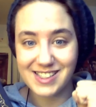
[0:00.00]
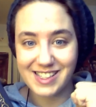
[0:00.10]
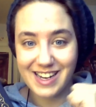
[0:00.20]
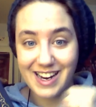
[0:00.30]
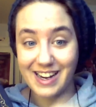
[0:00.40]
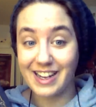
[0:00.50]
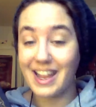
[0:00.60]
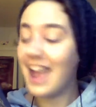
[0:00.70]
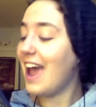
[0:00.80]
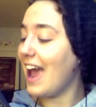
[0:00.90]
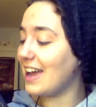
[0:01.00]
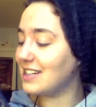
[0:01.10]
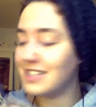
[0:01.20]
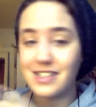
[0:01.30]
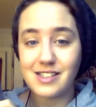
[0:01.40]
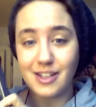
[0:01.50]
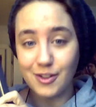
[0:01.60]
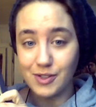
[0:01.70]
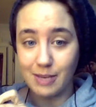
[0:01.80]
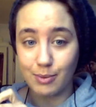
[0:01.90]
fascinating. And this is
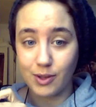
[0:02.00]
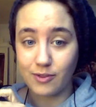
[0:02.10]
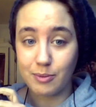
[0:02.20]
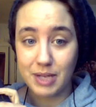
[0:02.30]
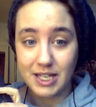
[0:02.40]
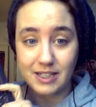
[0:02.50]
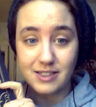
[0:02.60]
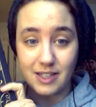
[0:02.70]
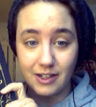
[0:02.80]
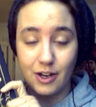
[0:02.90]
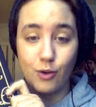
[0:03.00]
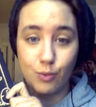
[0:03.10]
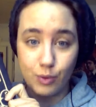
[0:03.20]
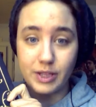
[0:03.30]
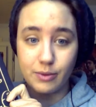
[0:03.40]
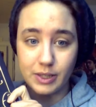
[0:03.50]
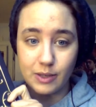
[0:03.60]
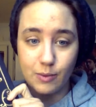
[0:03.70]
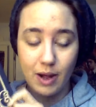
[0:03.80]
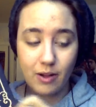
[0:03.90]
another example of it being done
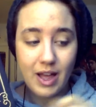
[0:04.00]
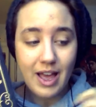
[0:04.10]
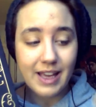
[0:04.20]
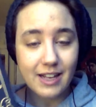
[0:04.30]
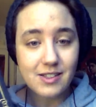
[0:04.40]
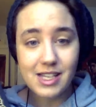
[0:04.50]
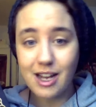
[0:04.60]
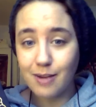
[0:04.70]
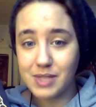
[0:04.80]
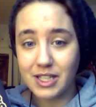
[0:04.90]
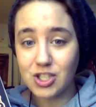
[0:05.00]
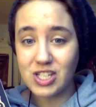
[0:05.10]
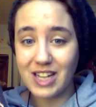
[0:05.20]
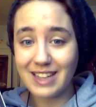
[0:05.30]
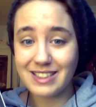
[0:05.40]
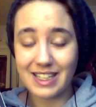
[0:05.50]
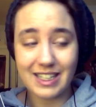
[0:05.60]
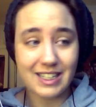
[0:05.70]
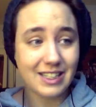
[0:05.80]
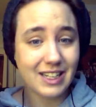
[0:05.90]
really well. Kelsey comes in, she's
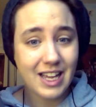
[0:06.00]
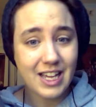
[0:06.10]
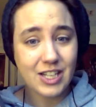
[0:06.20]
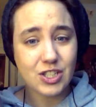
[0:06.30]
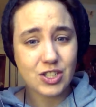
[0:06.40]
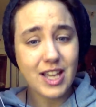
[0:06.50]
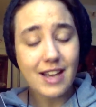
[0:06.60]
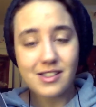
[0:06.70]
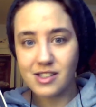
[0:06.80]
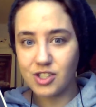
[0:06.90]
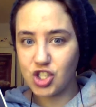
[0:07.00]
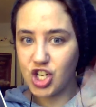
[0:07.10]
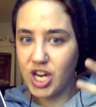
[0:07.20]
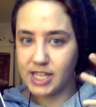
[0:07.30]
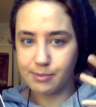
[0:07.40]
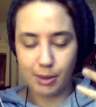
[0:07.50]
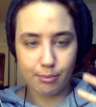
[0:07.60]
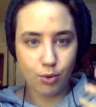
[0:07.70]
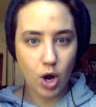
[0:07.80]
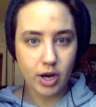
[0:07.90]
19. Yes, she has
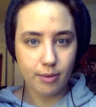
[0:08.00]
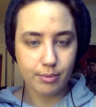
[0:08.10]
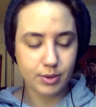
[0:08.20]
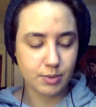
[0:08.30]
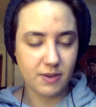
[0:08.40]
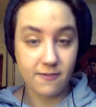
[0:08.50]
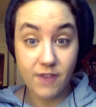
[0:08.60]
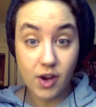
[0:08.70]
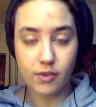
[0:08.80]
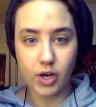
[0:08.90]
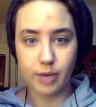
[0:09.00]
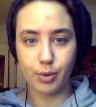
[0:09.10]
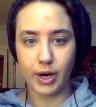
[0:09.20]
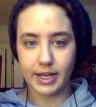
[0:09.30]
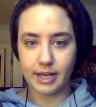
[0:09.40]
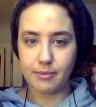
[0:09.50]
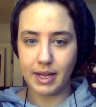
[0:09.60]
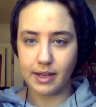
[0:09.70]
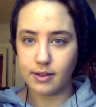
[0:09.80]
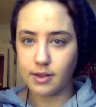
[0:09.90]
been brought up to be very bright
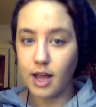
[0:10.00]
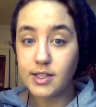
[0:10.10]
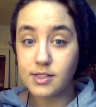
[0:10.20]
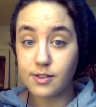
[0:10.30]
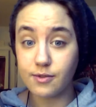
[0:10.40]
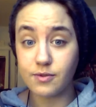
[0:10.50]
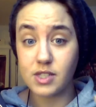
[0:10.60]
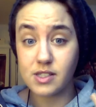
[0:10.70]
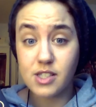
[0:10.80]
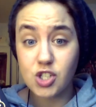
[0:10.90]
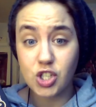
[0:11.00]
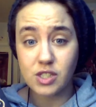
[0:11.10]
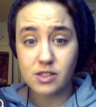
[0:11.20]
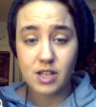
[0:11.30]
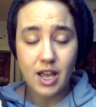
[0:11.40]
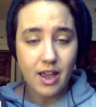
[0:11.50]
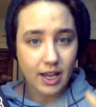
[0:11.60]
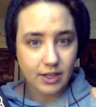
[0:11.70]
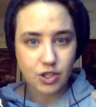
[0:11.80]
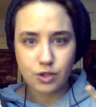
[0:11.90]
and make lots of decisions
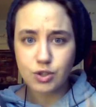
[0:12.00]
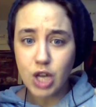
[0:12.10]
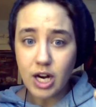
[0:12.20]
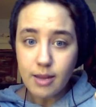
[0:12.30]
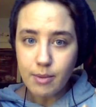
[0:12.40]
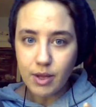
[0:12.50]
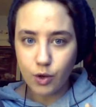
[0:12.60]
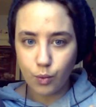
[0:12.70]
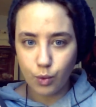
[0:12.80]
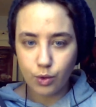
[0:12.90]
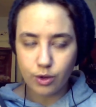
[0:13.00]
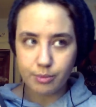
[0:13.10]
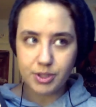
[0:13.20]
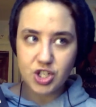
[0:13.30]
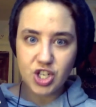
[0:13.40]
and, you know, try and be a good ruler,